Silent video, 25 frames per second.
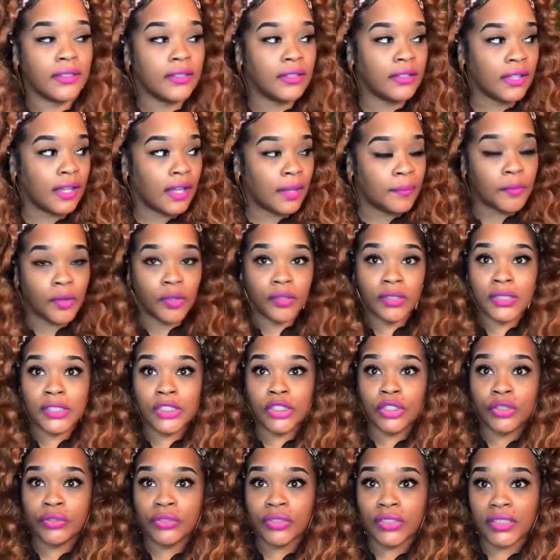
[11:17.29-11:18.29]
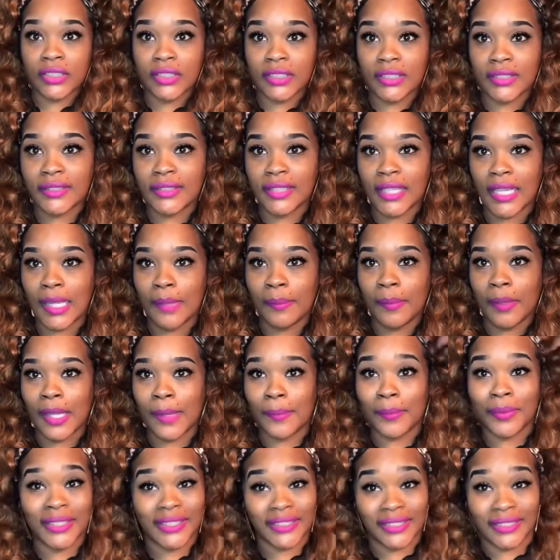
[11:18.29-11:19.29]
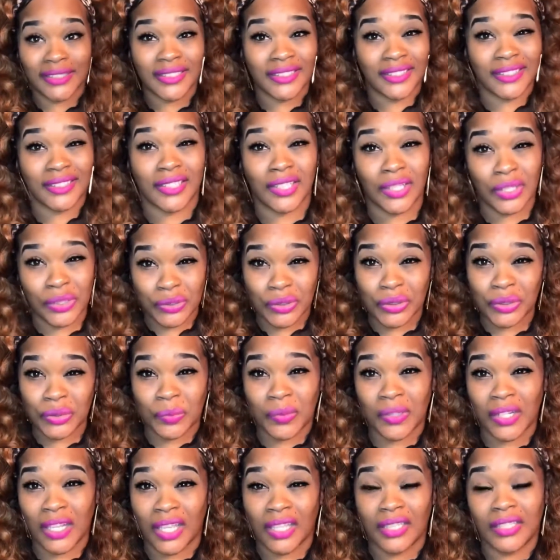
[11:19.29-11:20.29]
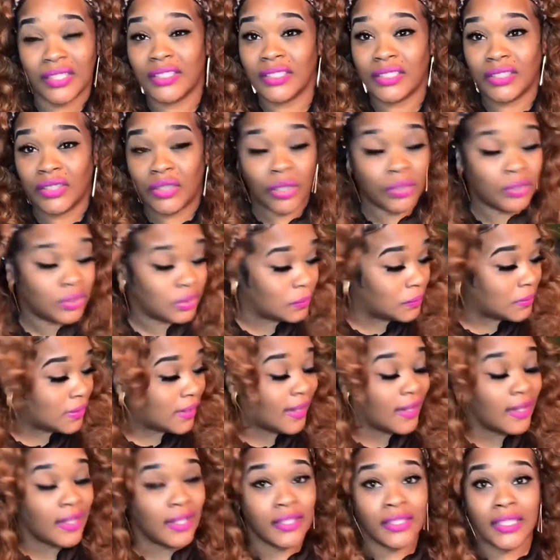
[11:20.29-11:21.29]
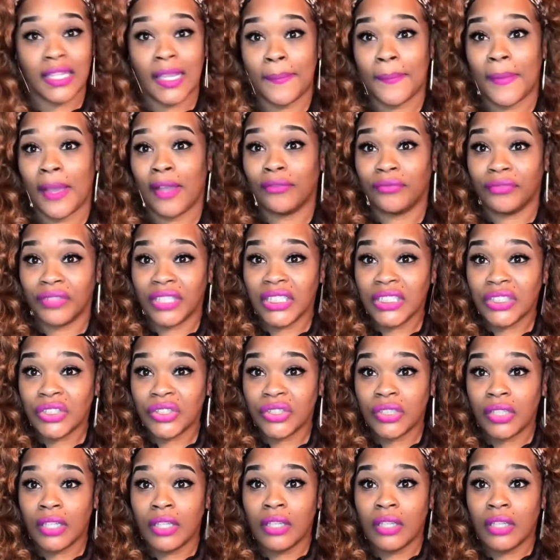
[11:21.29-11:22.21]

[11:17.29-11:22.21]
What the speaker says: I'm only using this headband because this is the closest one this is the only one I had at my reach.